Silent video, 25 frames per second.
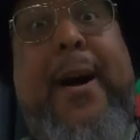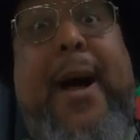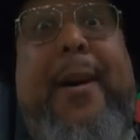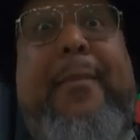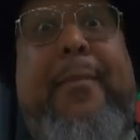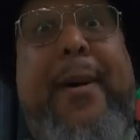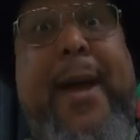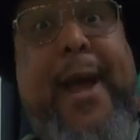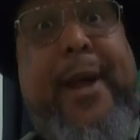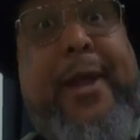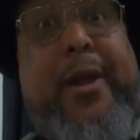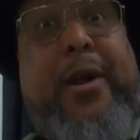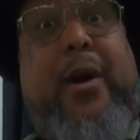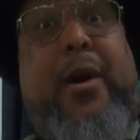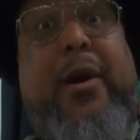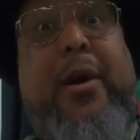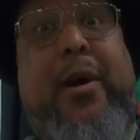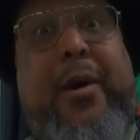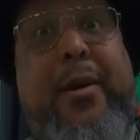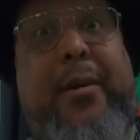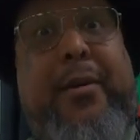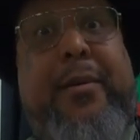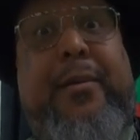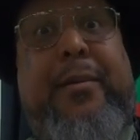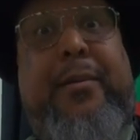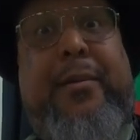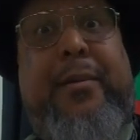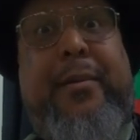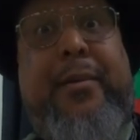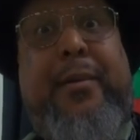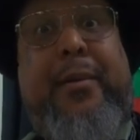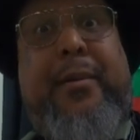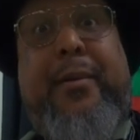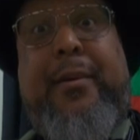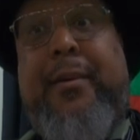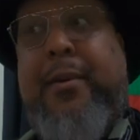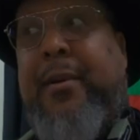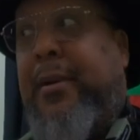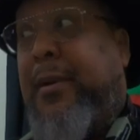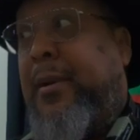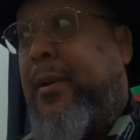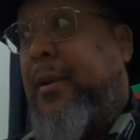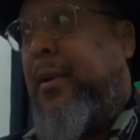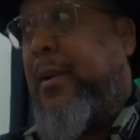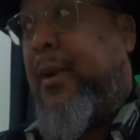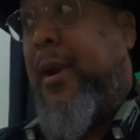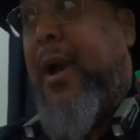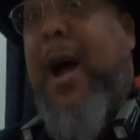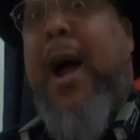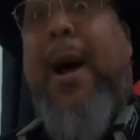in my backyard,
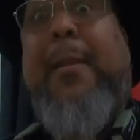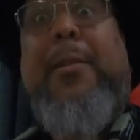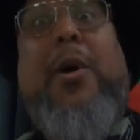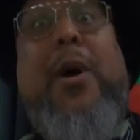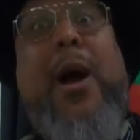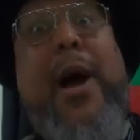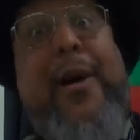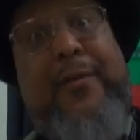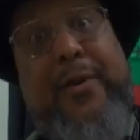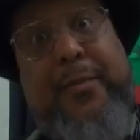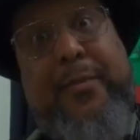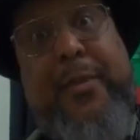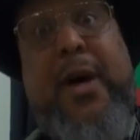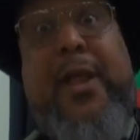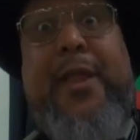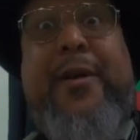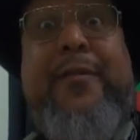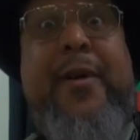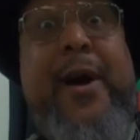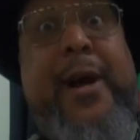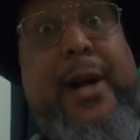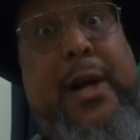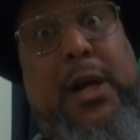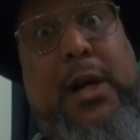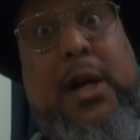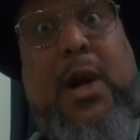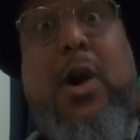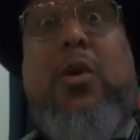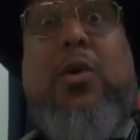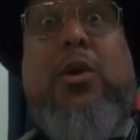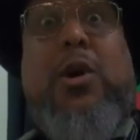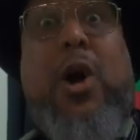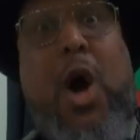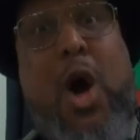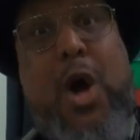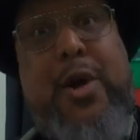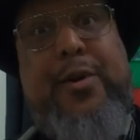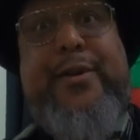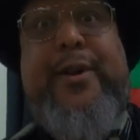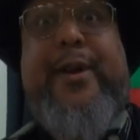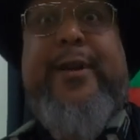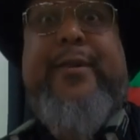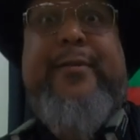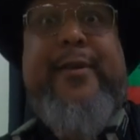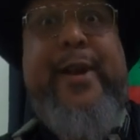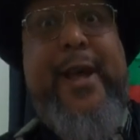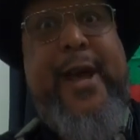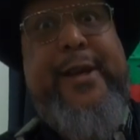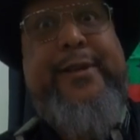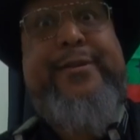I'm gonna have a motherfucking go-kart the
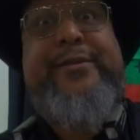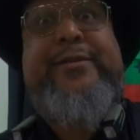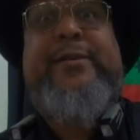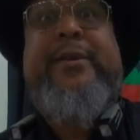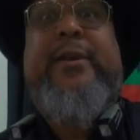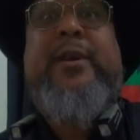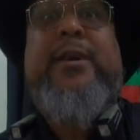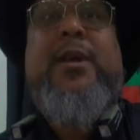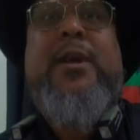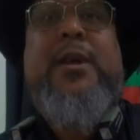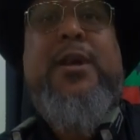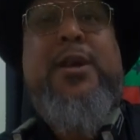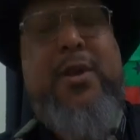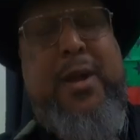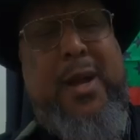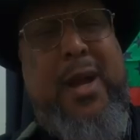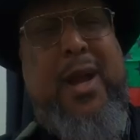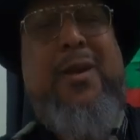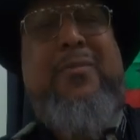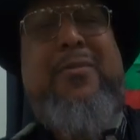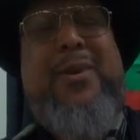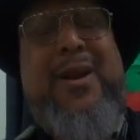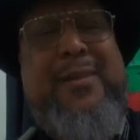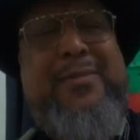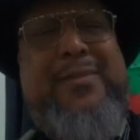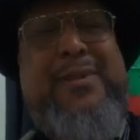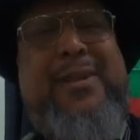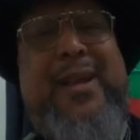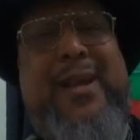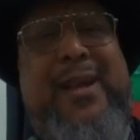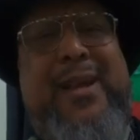next. You hear what I'm